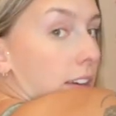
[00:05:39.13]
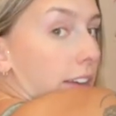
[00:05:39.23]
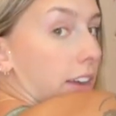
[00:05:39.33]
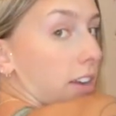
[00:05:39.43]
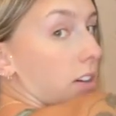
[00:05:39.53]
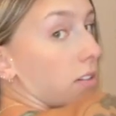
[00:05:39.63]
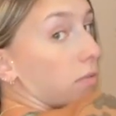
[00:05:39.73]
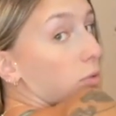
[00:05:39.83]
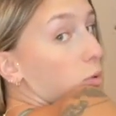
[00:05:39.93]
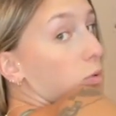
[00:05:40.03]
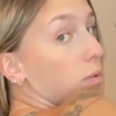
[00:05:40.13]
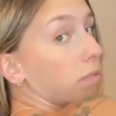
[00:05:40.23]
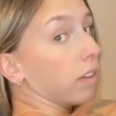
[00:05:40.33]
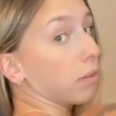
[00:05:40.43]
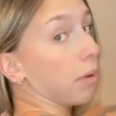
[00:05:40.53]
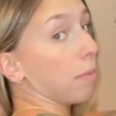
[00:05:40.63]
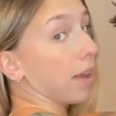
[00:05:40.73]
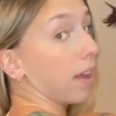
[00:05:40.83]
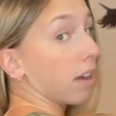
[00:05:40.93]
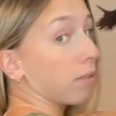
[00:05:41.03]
There you go. Oh, flexible back.